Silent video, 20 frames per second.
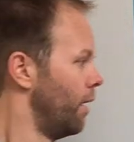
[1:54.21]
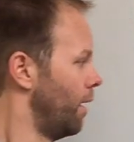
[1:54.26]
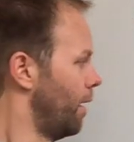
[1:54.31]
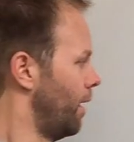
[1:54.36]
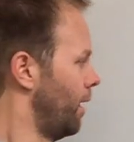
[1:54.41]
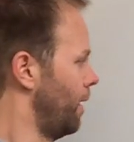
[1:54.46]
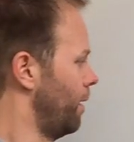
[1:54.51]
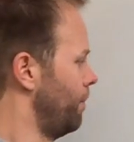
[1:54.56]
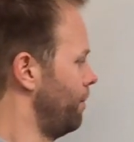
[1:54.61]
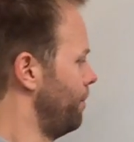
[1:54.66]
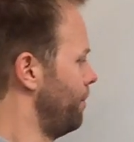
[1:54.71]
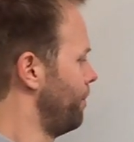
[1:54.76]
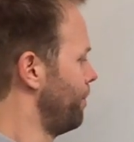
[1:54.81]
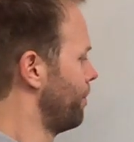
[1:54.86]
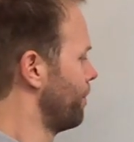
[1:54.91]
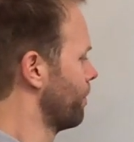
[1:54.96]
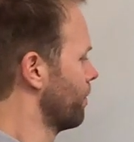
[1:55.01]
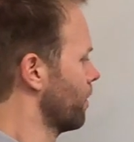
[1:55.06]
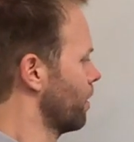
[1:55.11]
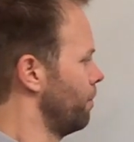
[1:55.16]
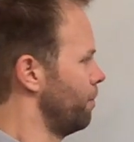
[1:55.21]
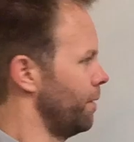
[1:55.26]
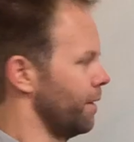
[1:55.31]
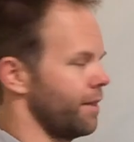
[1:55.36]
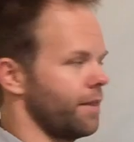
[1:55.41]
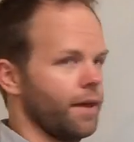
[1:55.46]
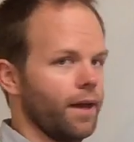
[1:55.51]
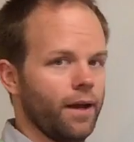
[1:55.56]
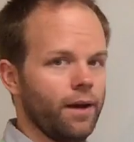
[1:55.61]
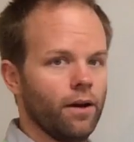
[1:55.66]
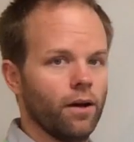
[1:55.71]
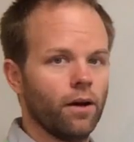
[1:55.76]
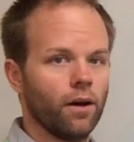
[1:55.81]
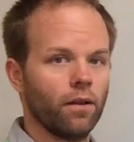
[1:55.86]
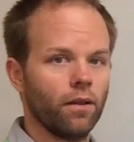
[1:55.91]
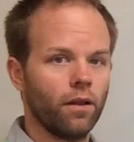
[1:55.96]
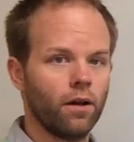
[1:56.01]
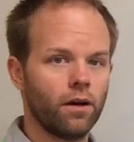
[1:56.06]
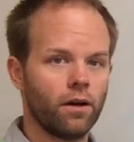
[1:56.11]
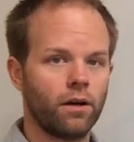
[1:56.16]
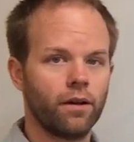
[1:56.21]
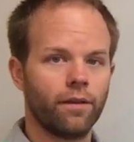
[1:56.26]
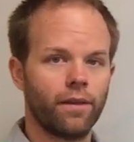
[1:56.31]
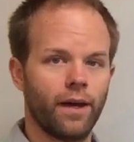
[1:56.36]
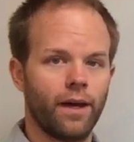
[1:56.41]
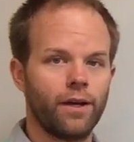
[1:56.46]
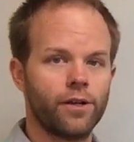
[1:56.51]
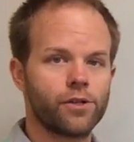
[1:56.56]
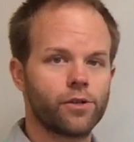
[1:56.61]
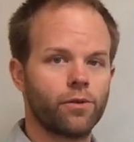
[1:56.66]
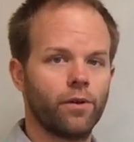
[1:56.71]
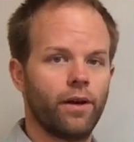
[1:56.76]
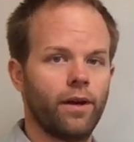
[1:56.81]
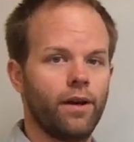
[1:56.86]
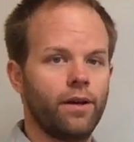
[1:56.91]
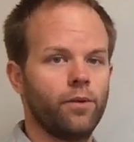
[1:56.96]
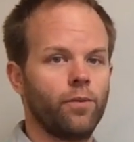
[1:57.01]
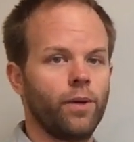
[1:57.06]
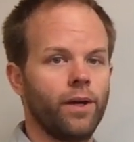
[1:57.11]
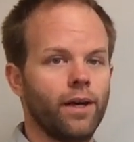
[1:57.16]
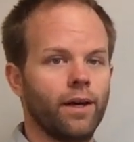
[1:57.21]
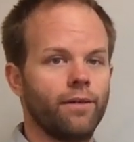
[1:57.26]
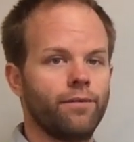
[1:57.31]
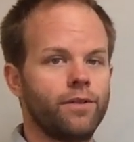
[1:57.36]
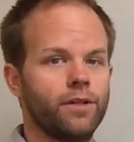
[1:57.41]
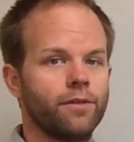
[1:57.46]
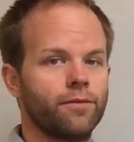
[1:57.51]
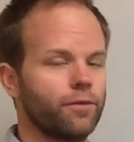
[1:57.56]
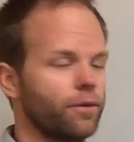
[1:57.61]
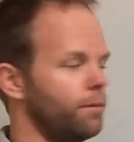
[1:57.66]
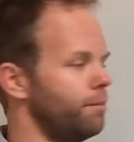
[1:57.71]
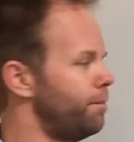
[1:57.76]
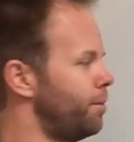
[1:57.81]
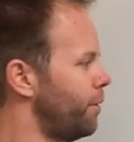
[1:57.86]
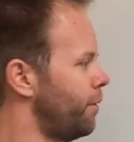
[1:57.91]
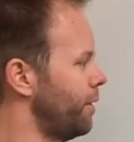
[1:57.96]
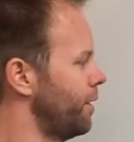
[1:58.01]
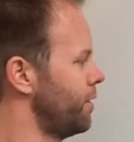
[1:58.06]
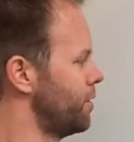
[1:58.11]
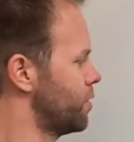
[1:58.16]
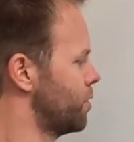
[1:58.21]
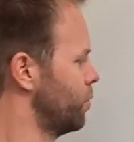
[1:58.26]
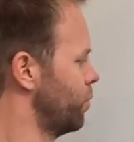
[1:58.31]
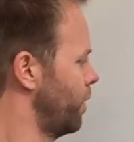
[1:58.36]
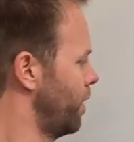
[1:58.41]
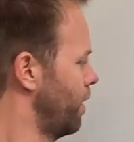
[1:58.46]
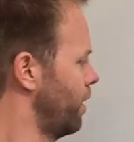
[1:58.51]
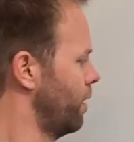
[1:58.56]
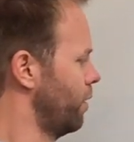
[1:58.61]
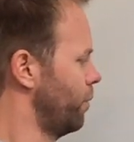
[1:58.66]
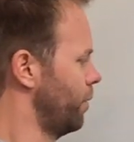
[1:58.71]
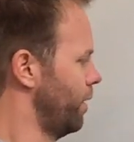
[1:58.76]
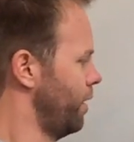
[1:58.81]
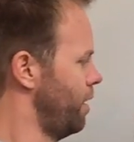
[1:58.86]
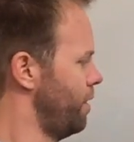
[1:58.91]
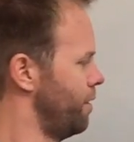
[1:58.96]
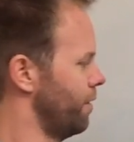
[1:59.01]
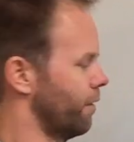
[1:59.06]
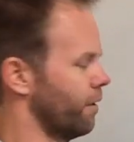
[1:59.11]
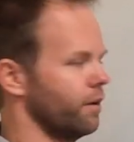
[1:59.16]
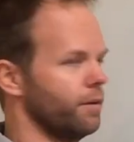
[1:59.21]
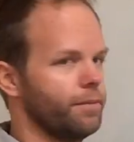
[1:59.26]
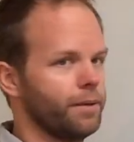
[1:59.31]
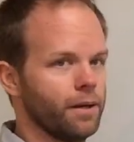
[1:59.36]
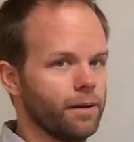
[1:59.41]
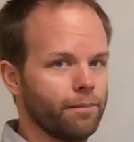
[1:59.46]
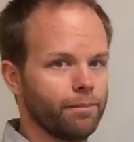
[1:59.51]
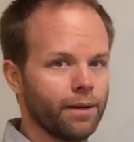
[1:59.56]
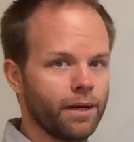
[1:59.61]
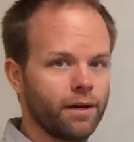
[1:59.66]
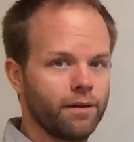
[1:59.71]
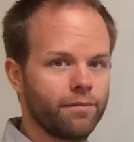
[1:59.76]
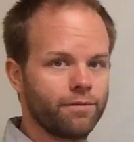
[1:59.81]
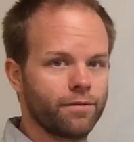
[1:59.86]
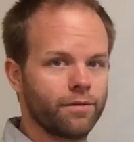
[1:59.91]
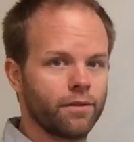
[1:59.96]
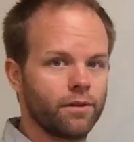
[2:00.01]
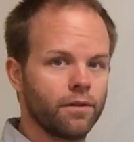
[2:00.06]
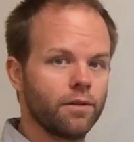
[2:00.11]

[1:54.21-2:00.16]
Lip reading: but then along that trend we have different points where we're either going to be above